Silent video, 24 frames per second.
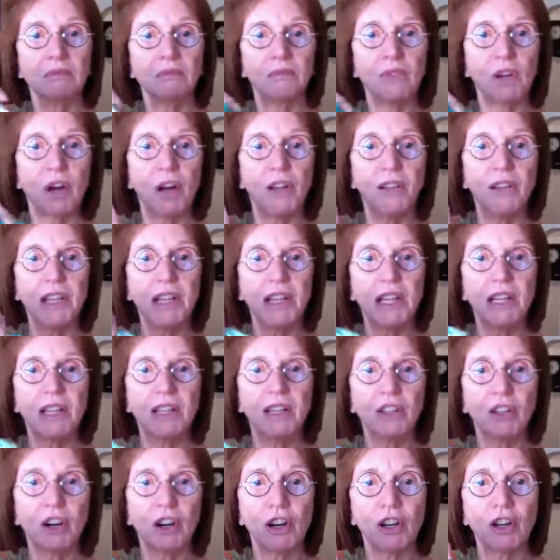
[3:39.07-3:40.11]
on the
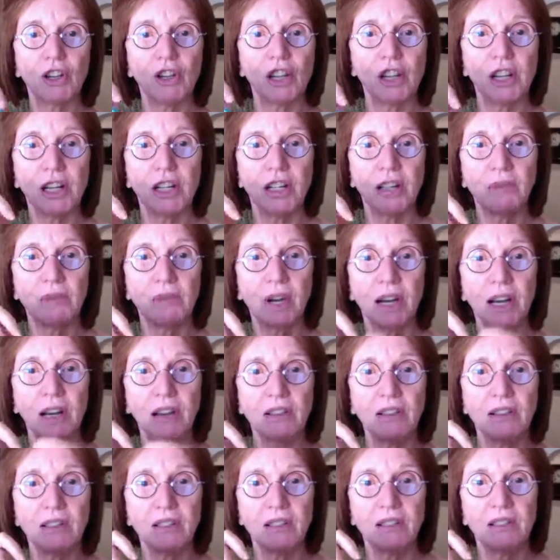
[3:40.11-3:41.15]
intarsia in the
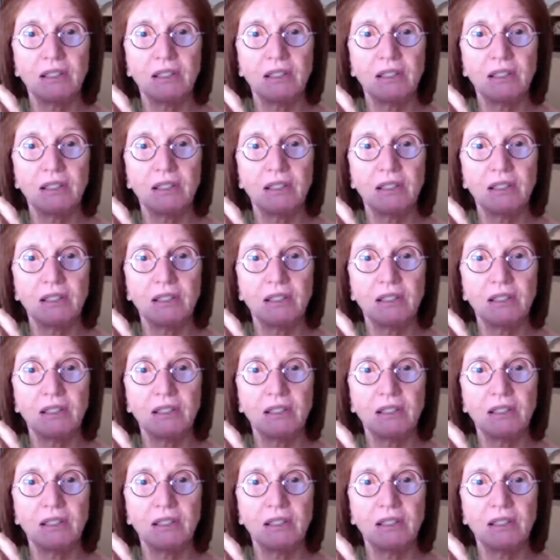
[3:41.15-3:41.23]
round.